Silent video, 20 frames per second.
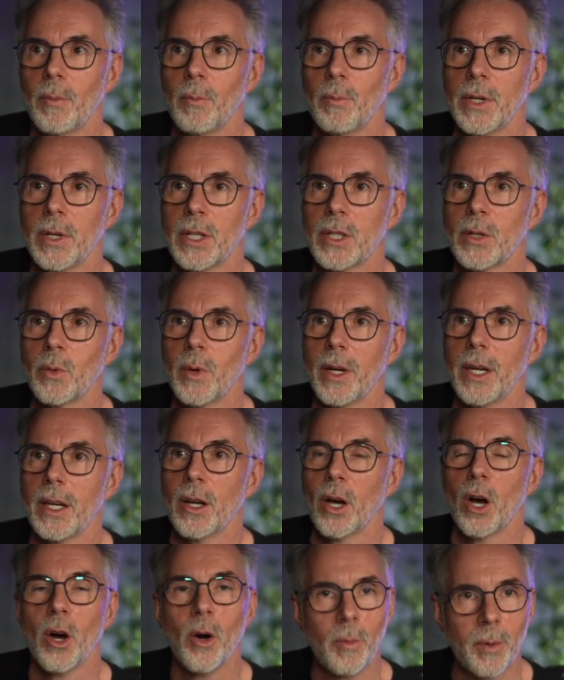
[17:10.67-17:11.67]
between
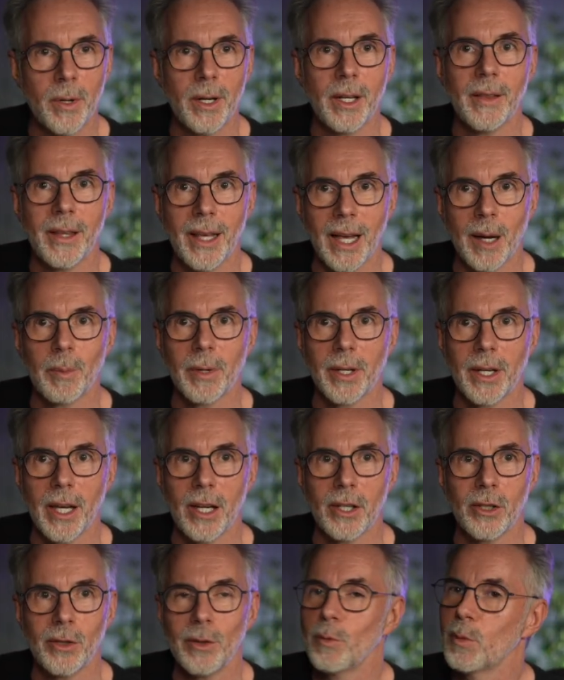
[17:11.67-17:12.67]
opening the
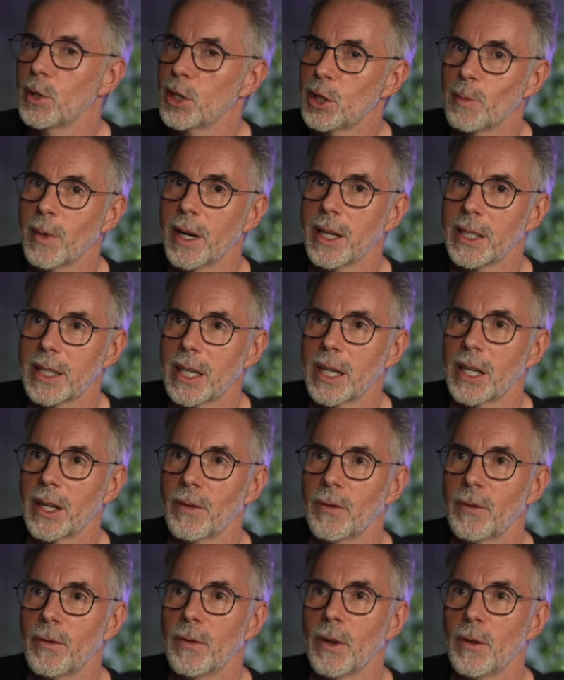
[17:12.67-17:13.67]
application, which might take a
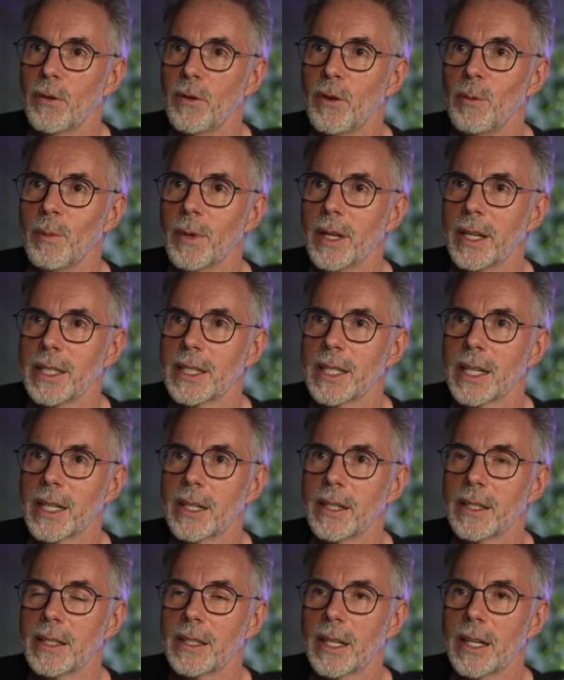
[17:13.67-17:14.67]
few
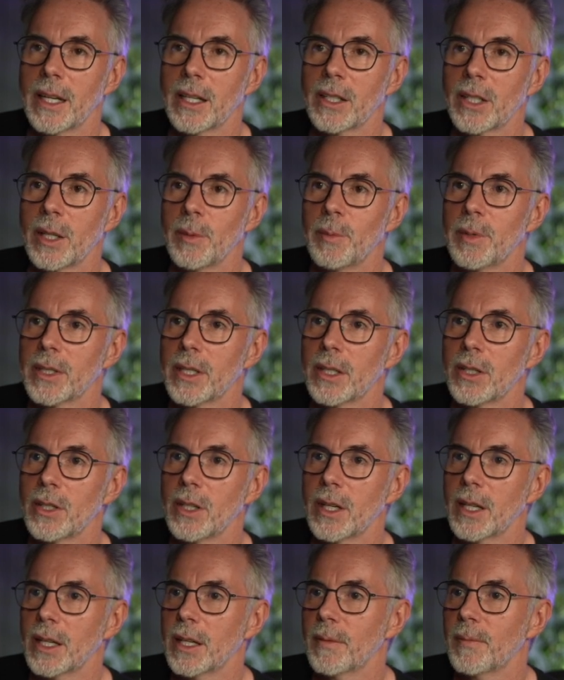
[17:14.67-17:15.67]
milliseconds, and actually
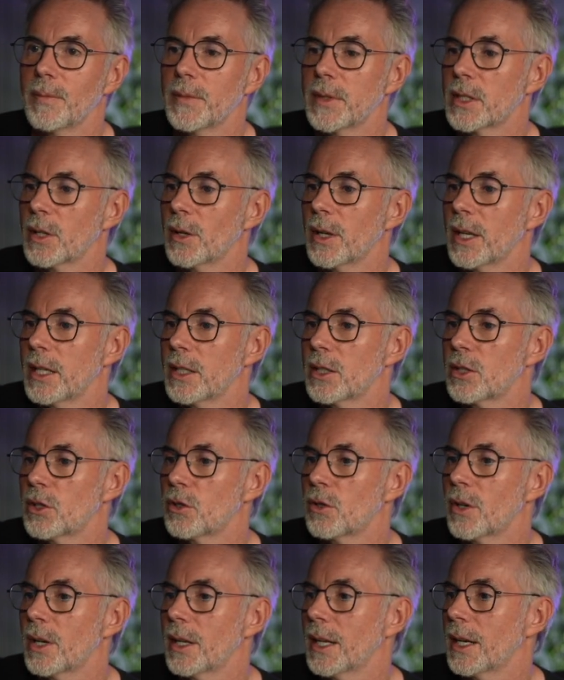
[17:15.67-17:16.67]
positioning it. So let's
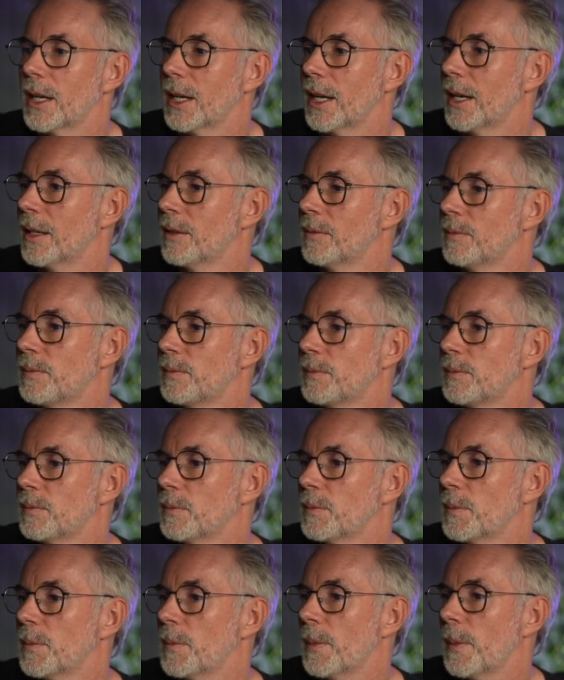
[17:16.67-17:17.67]
try that again.
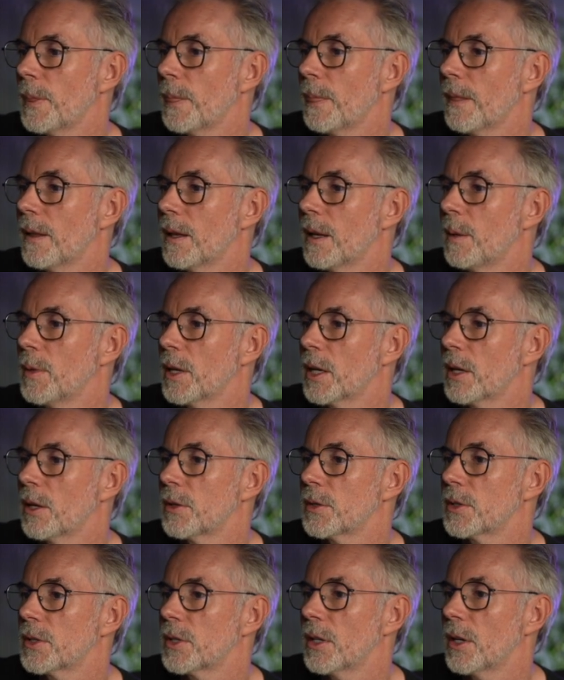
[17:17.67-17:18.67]
Let me
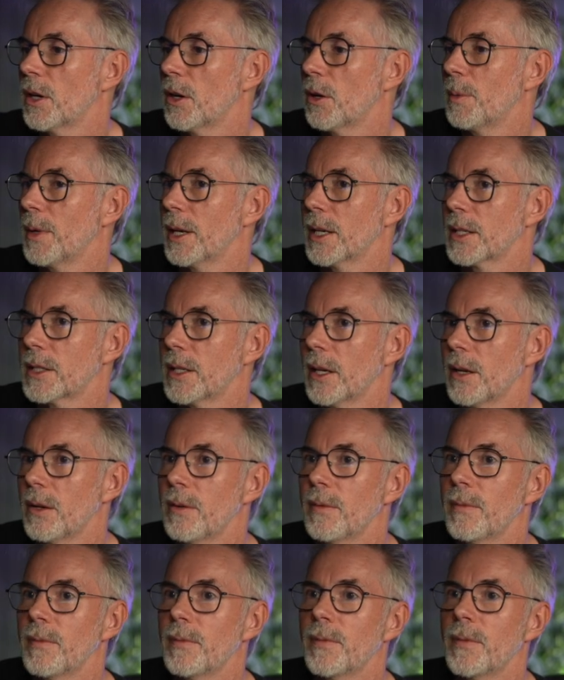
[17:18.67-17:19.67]
close OBS
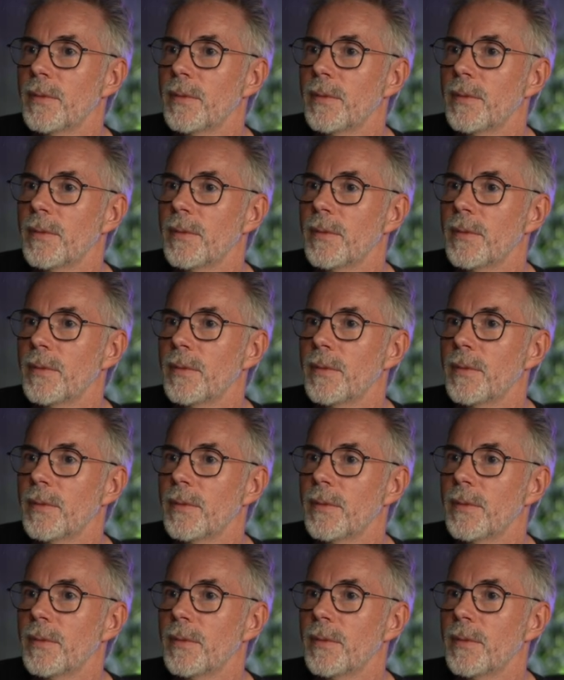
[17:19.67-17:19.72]
down.